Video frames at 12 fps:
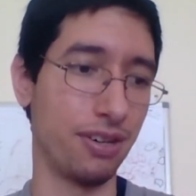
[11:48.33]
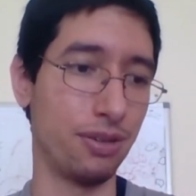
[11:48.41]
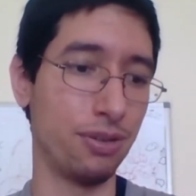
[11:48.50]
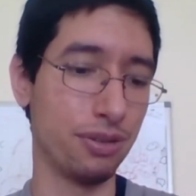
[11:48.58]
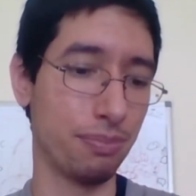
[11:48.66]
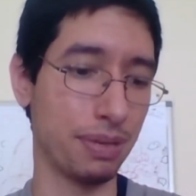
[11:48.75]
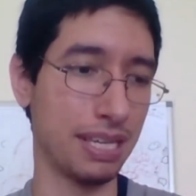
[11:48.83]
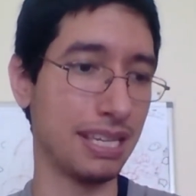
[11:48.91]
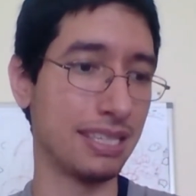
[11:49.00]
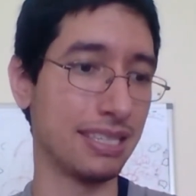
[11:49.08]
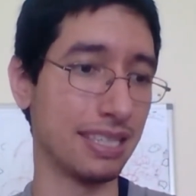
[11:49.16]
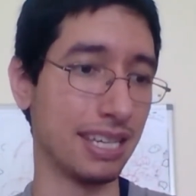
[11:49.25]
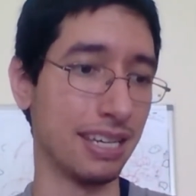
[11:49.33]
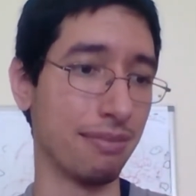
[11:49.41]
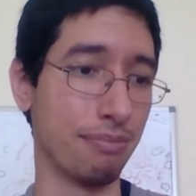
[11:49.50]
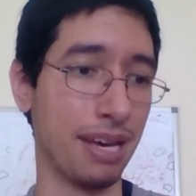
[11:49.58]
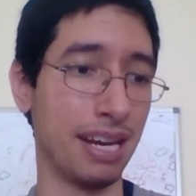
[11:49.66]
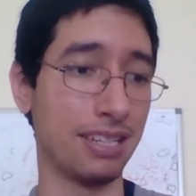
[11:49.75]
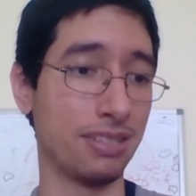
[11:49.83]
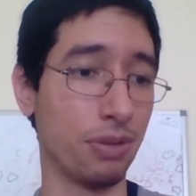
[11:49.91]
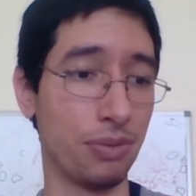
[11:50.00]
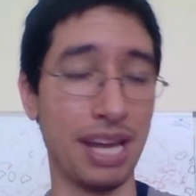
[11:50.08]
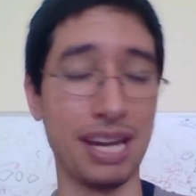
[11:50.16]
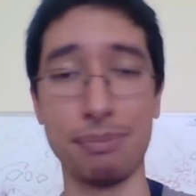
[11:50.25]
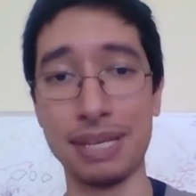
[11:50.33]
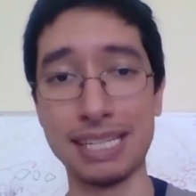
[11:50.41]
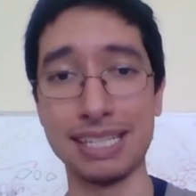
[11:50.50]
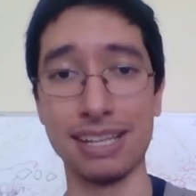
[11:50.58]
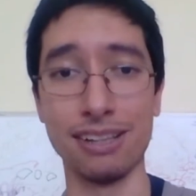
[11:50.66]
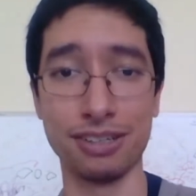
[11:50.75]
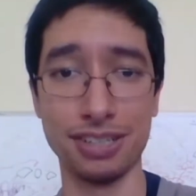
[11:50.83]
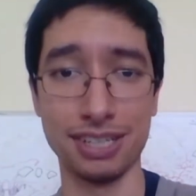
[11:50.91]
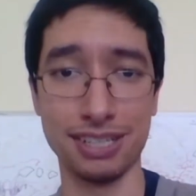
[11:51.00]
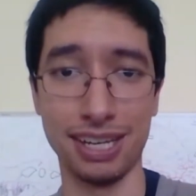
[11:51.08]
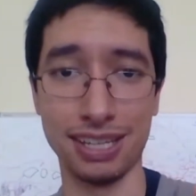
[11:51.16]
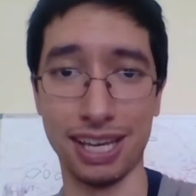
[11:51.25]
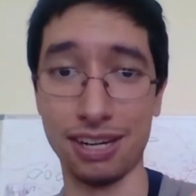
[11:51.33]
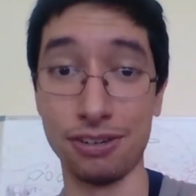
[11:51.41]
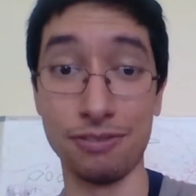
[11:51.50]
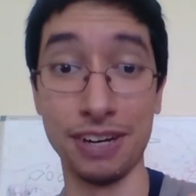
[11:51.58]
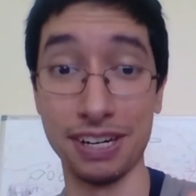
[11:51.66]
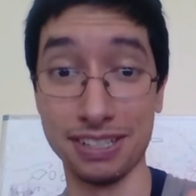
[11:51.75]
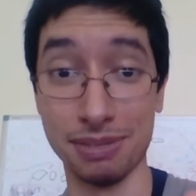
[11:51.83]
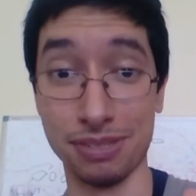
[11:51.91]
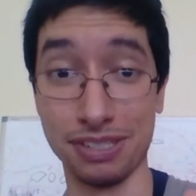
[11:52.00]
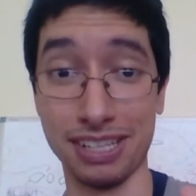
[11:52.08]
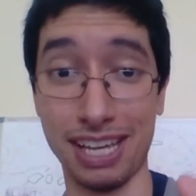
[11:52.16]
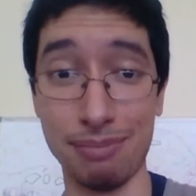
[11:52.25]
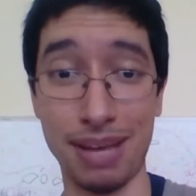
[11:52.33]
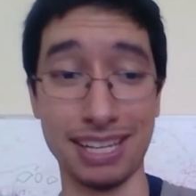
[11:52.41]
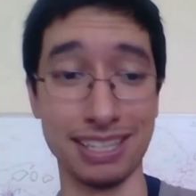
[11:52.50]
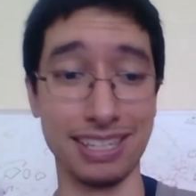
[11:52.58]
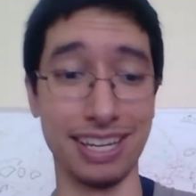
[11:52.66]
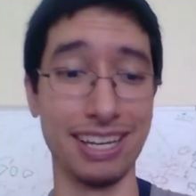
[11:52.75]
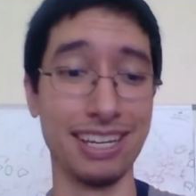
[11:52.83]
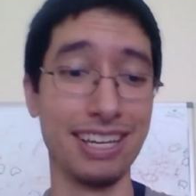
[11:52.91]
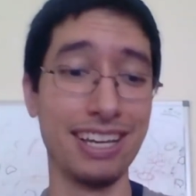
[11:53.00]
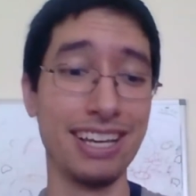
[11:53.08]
Old PC. Man, I swear we had a PC that looked just like that or very similar to that back in the day.